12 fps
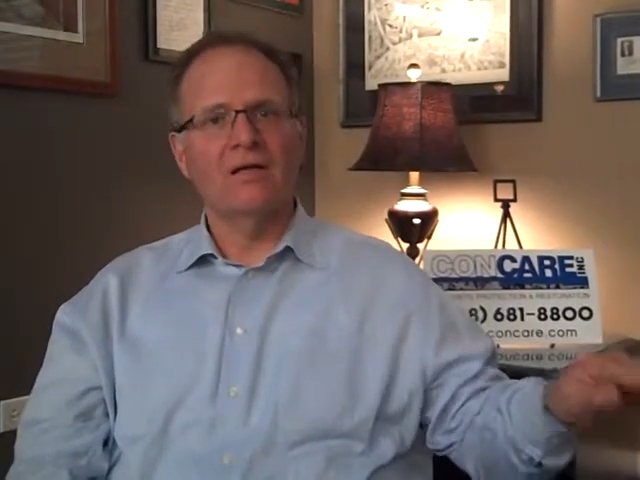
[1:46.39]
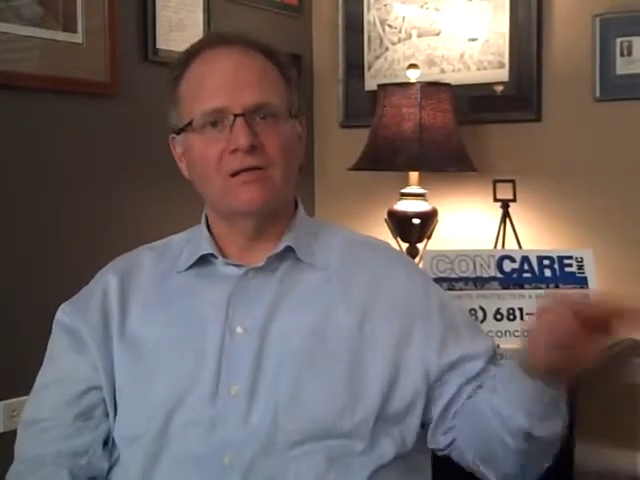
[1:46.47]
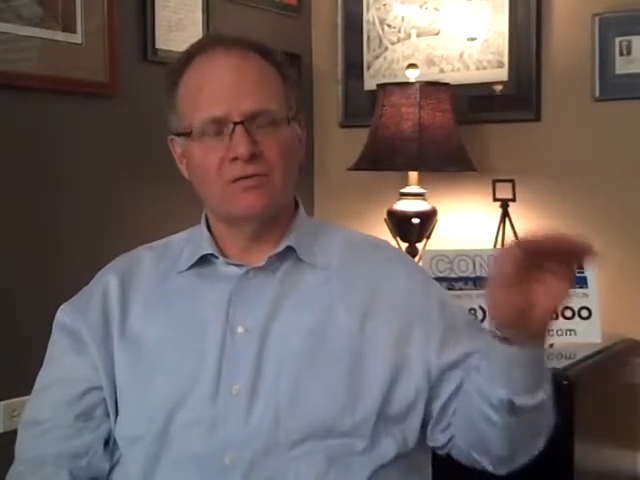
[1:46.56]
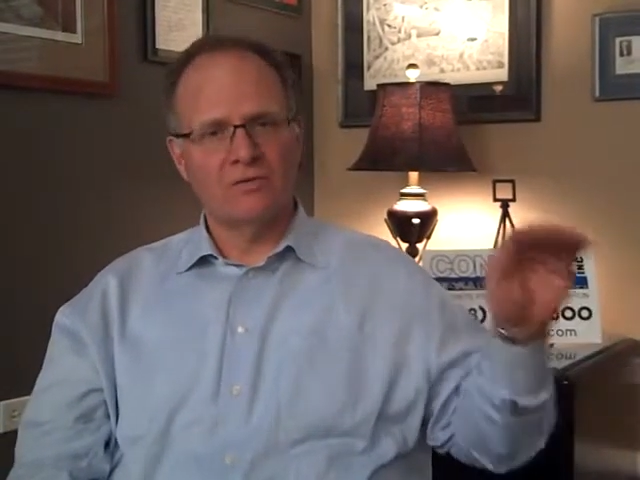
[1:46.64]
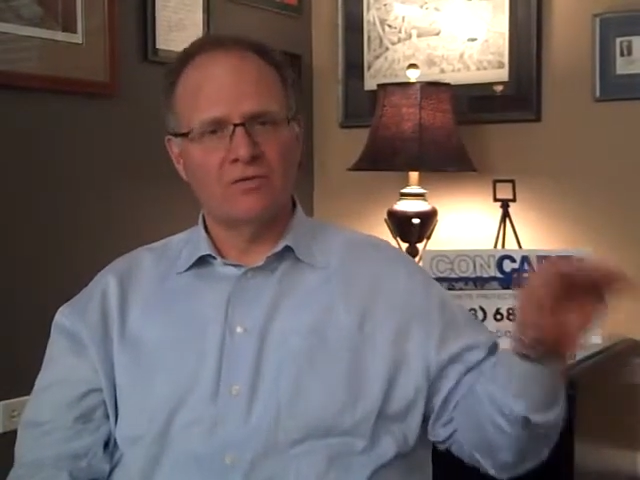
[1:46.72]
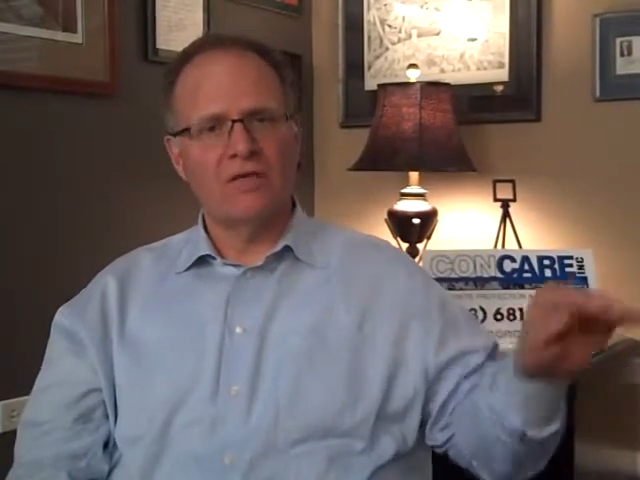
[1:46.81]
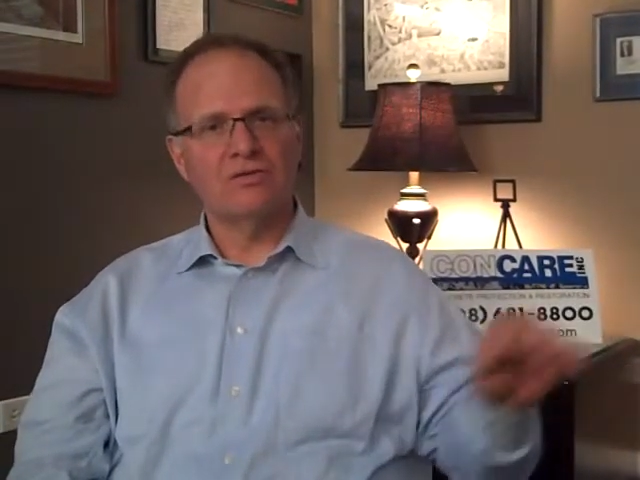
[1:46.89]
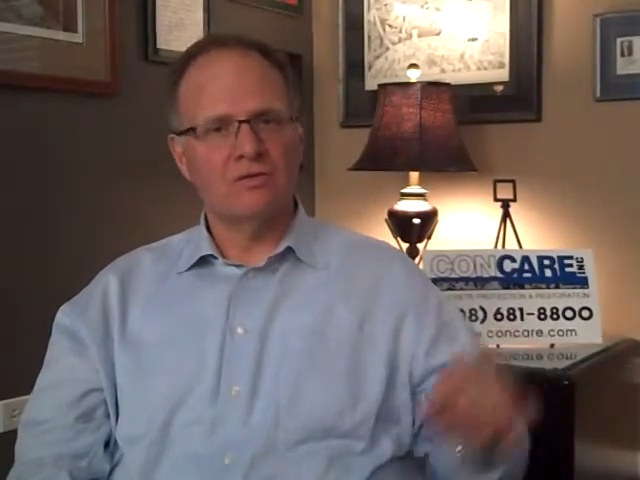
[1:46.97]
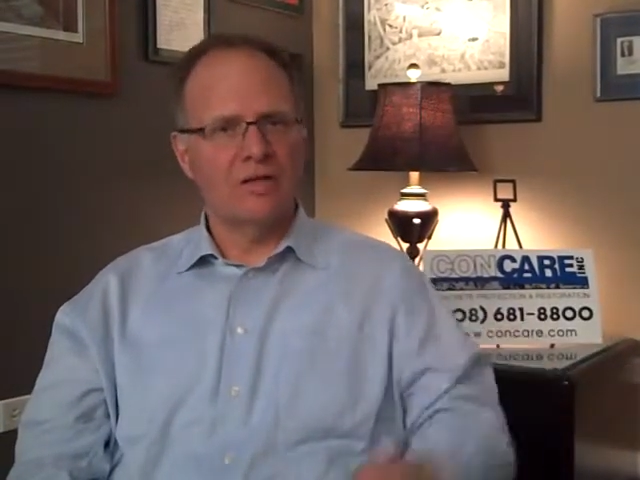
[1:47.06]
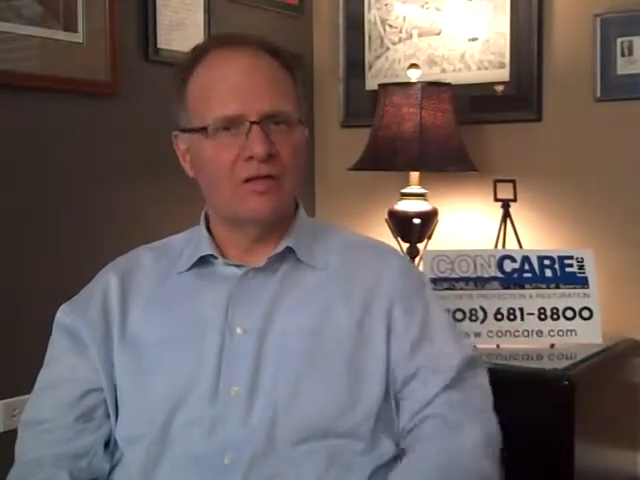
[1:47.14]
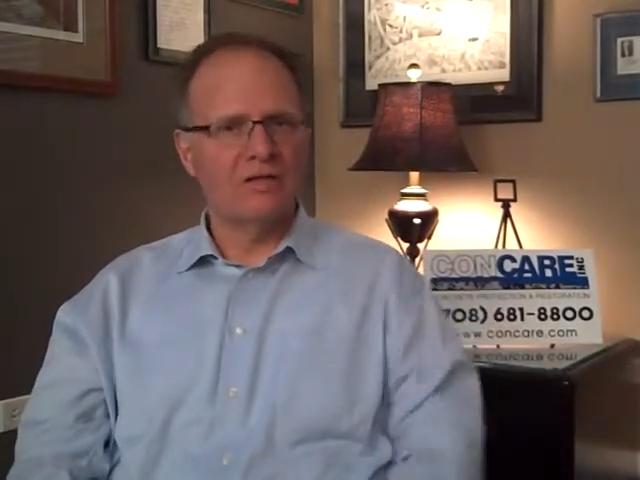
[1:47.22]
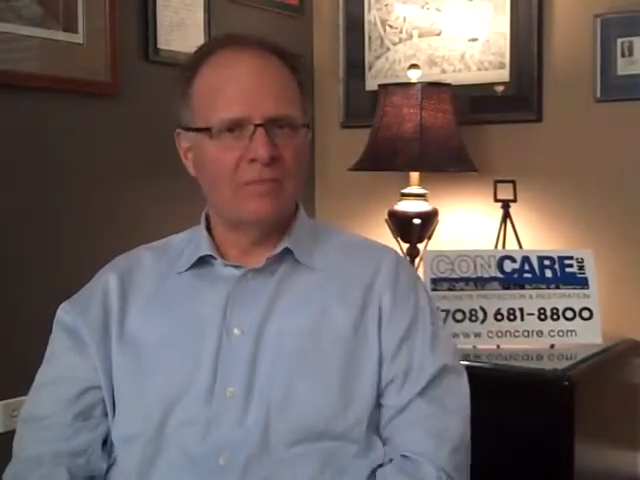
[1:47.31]
so that you
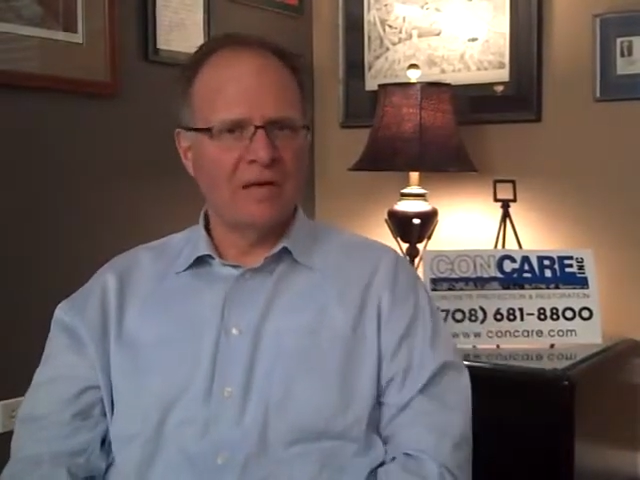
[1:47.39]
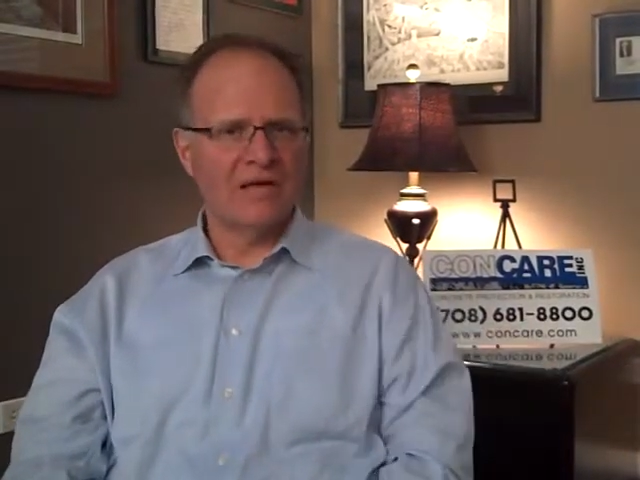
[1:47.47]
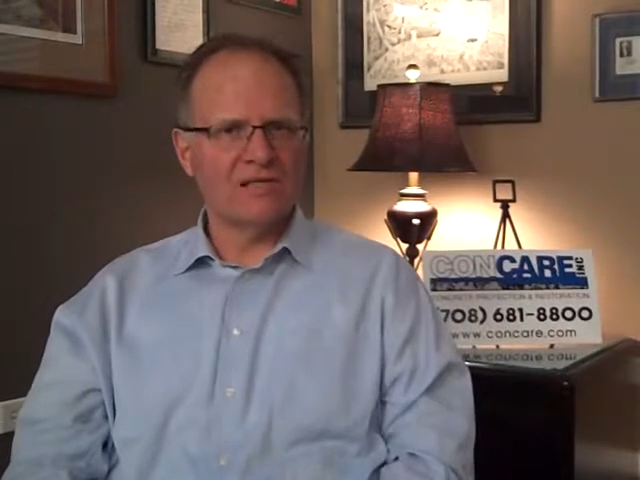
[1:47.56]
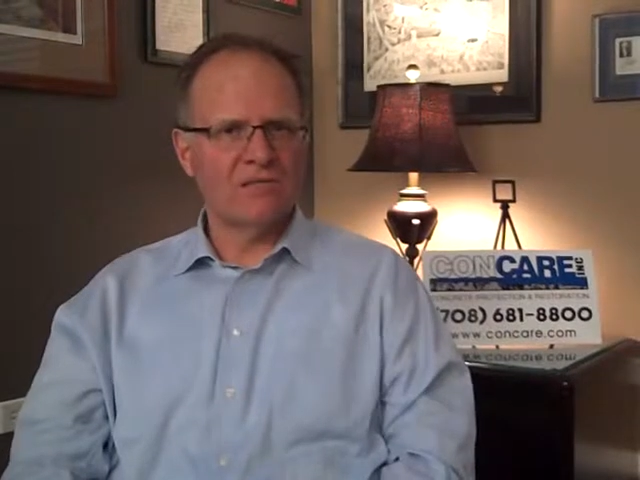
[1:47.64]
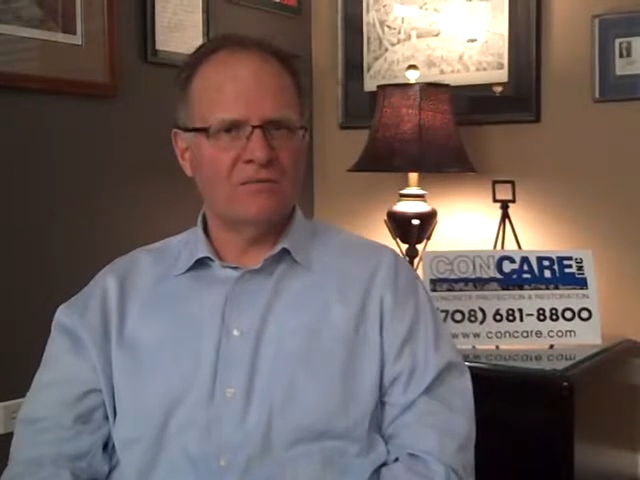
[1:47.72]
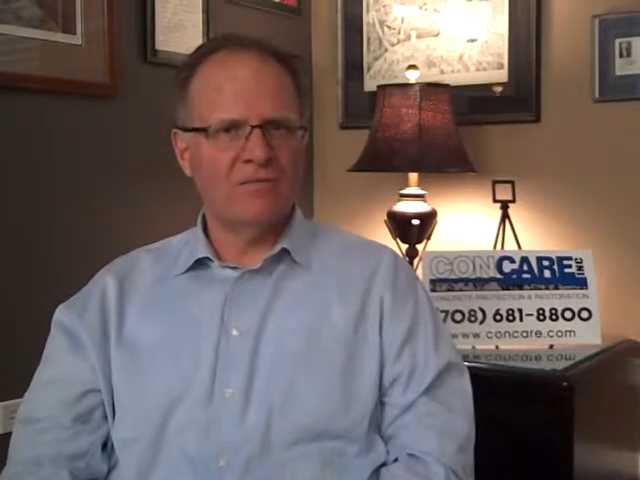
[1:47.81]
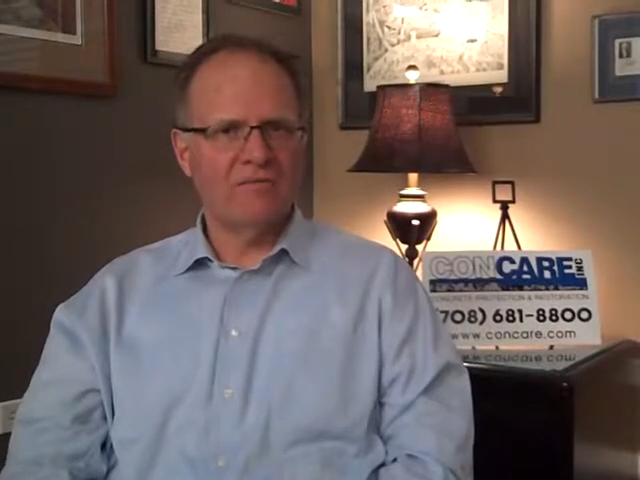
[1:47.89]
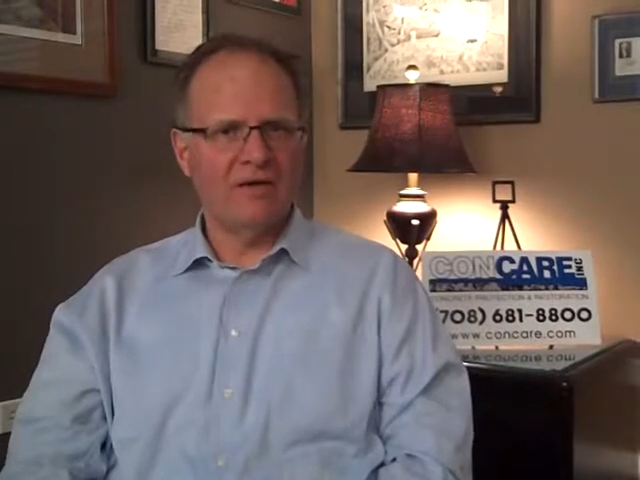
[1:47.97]
get the maximum